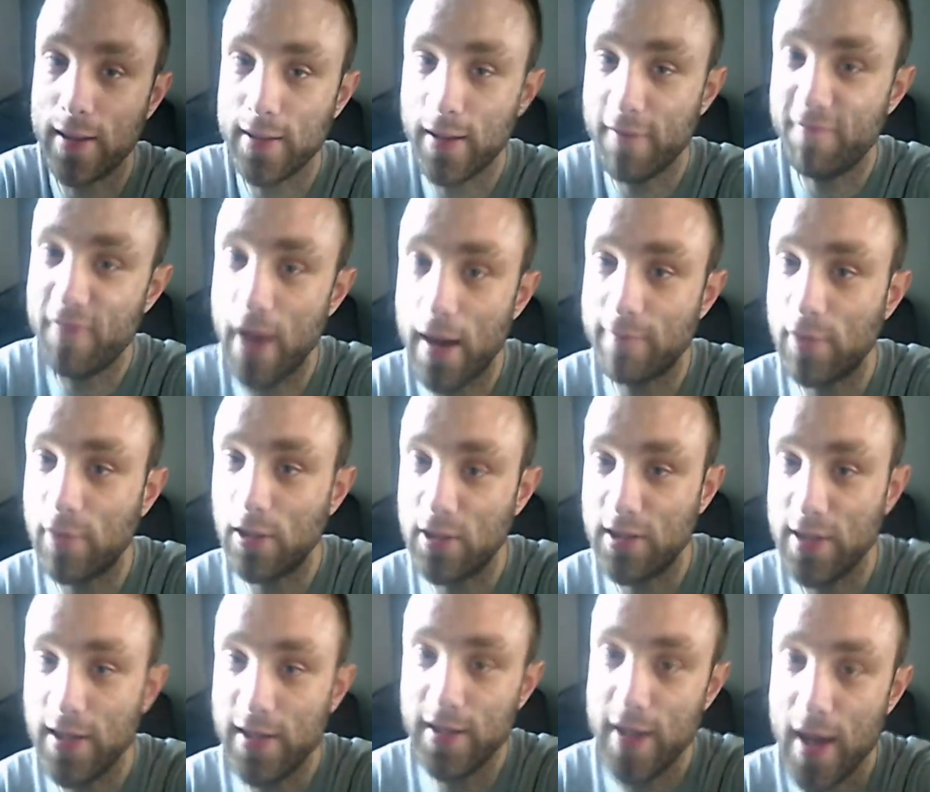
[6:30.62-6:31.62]
if you haven't
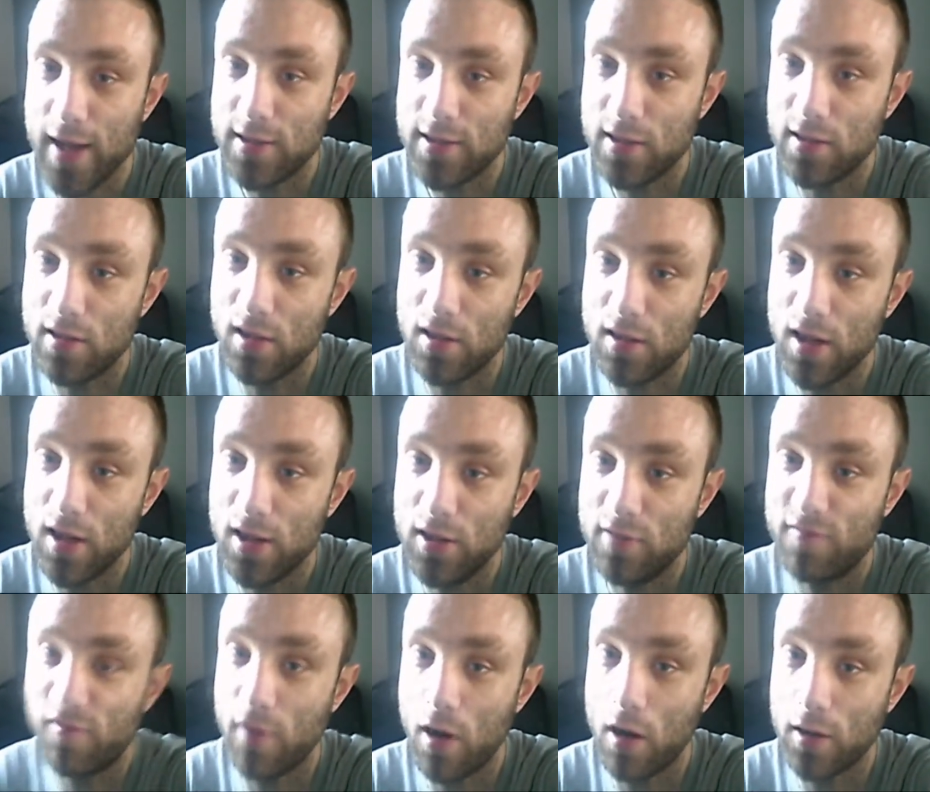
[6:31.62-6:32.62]
seen yesterday's
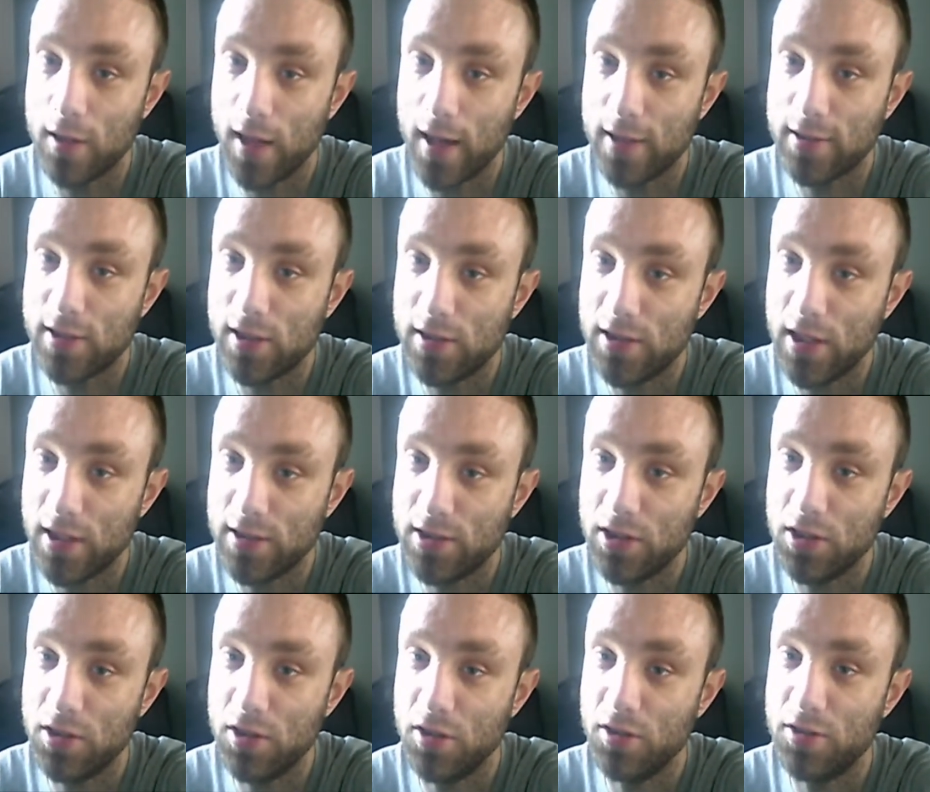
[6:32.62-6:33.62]
vlog, I suggest you
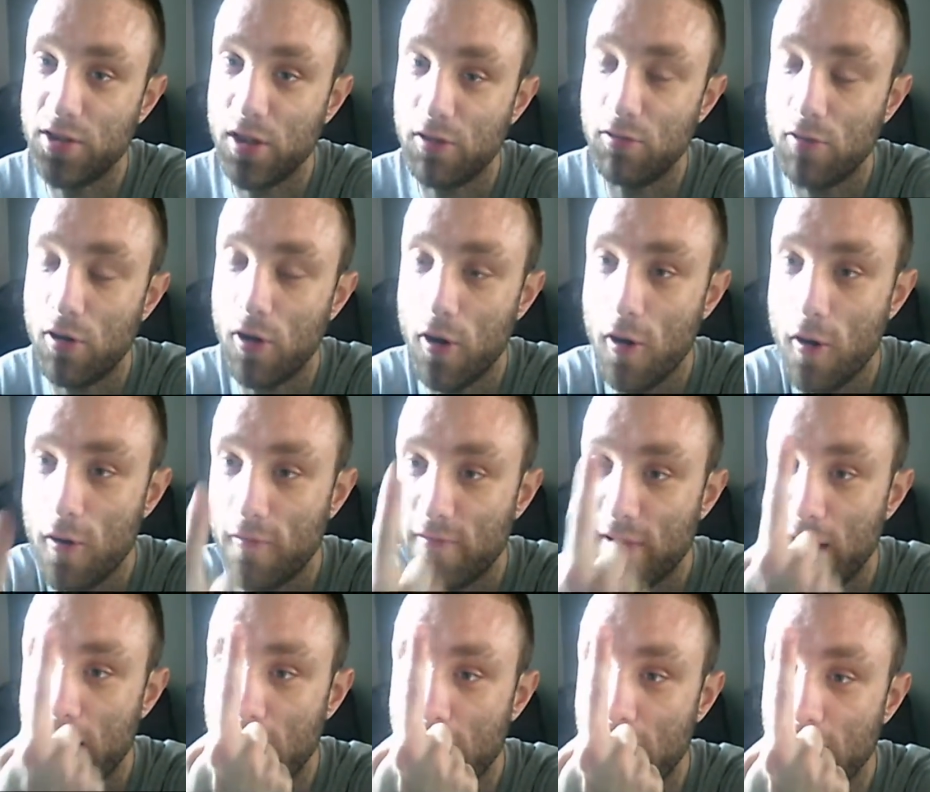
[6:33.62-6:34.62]
do so up
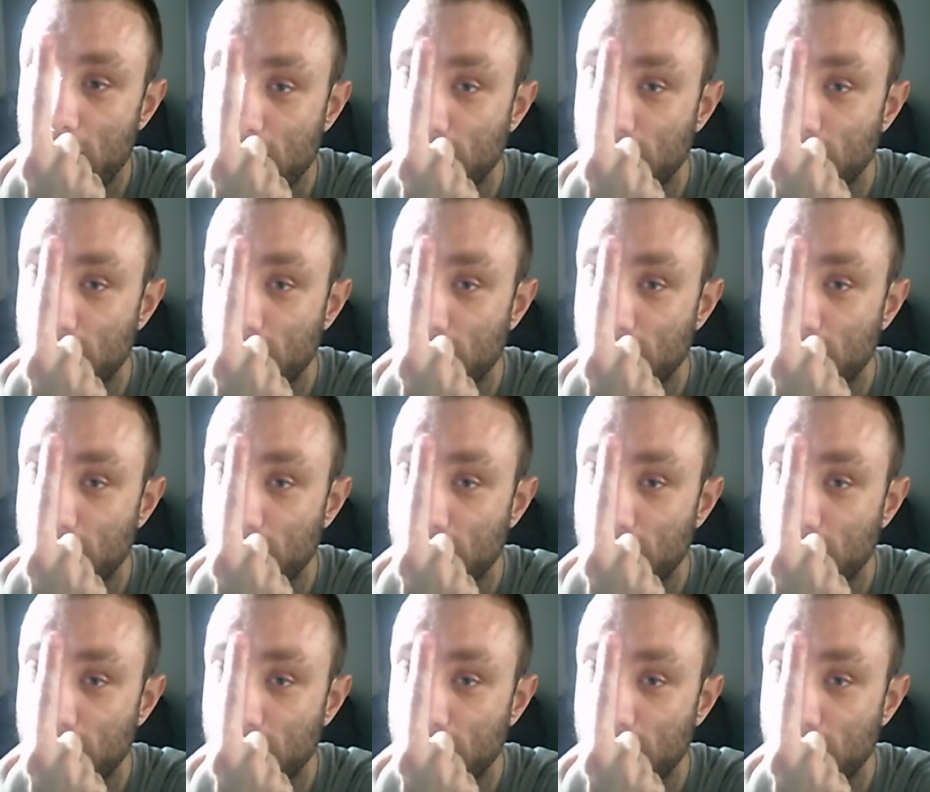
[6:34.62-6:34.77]
there.